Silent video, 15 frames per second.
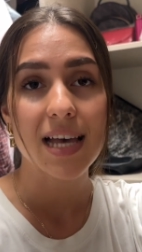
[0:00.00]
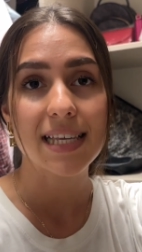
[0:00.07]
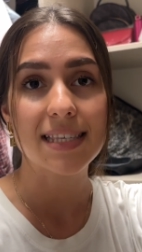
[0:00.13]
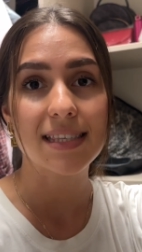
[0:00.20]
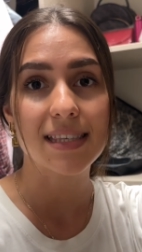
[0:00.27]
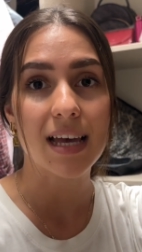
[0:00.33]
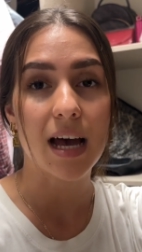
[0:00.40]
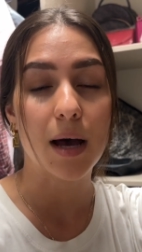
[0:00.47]

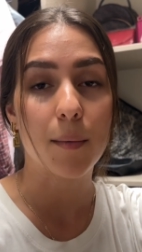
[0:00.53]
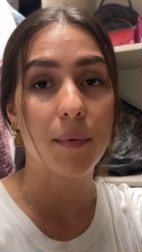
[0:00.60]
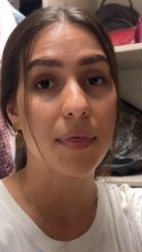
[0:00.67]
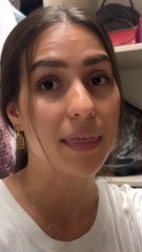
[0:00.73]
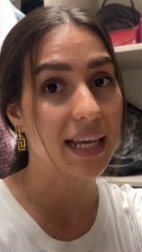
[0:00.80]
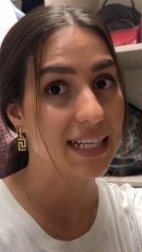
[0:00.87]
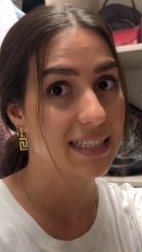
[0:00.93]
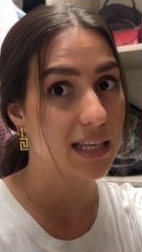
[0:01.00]
some
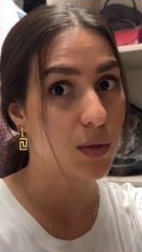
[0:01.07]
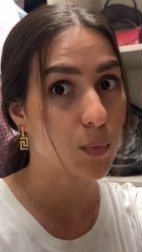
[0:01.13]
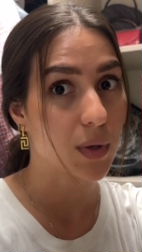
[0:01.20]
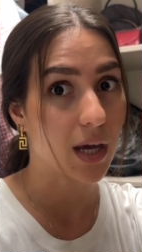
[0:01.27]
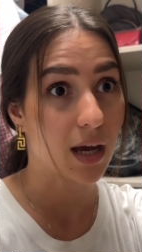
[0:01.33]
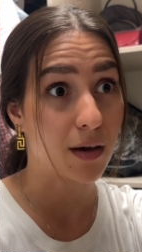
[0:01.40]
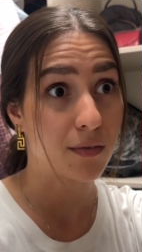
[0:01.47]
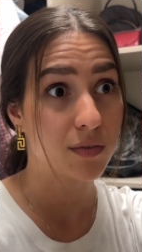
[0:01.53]
things that we
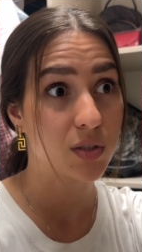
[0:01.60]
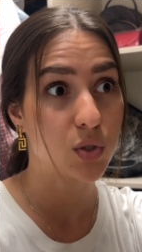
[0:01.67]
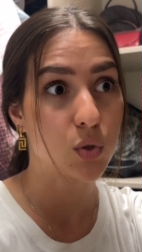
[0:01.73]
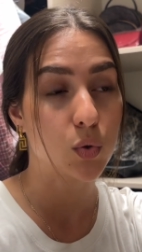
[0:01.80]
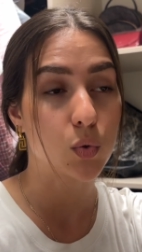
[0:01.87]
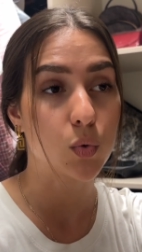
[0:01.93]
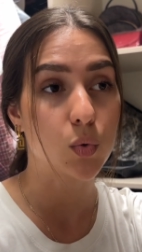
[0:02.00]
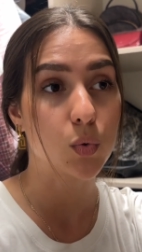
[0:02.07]
have
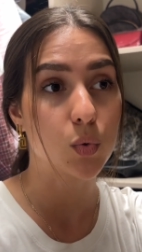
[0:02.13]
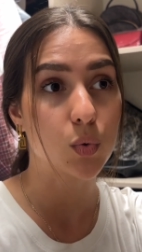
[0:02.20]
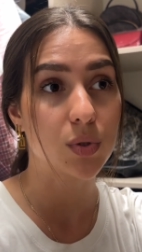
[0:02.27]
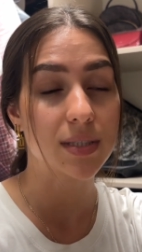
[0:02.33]
to